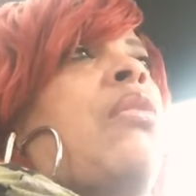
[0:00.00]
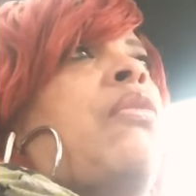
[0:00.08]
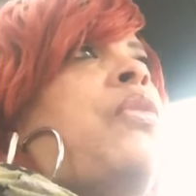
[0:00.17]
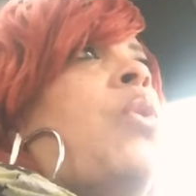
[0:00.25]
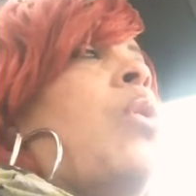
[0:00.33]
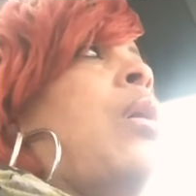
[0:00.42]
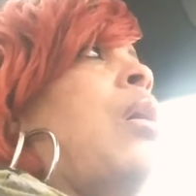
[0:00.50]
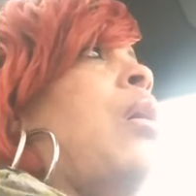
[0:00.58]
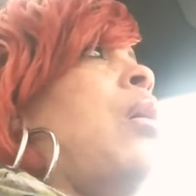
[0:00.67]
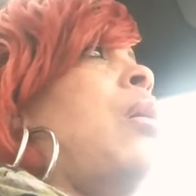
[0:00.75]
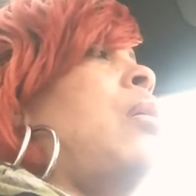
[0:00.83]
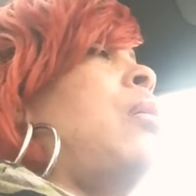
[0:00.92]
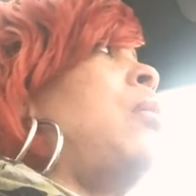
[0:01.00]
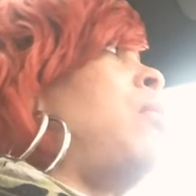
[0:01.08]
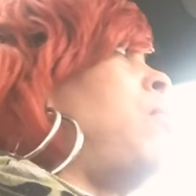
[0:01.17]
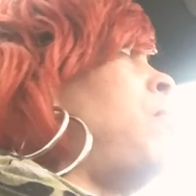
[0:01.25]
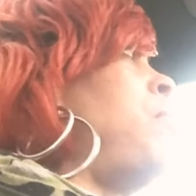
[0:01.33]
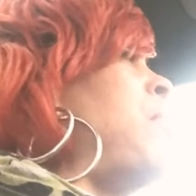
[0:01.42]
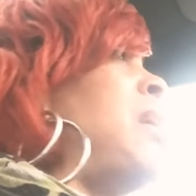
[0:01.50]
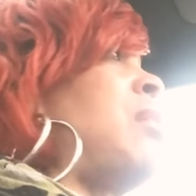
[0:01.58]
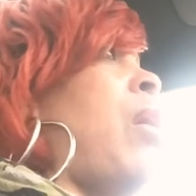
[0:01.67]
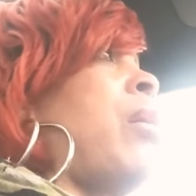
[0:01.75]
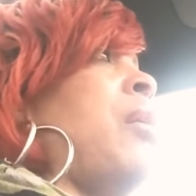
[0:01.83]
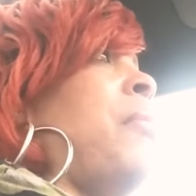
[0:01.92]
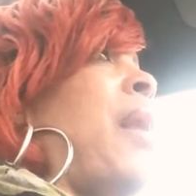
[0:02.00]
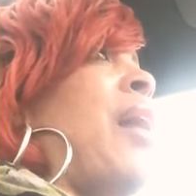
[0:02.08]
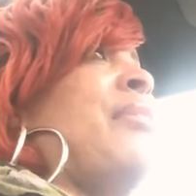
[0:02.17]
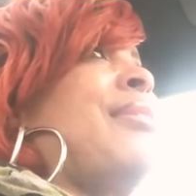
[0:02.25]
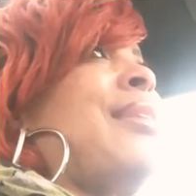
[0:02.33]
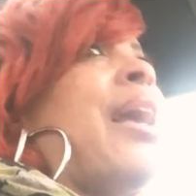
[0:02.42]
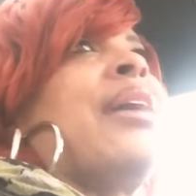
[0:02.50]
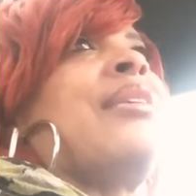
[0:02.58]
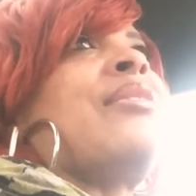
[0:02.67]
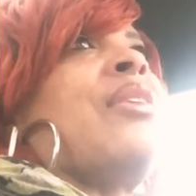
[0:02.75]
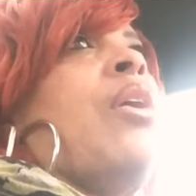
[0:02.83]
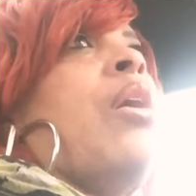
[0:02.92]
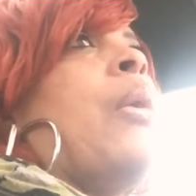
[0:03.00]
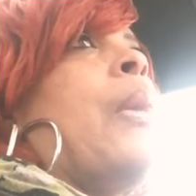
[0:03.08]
for me talking about sex or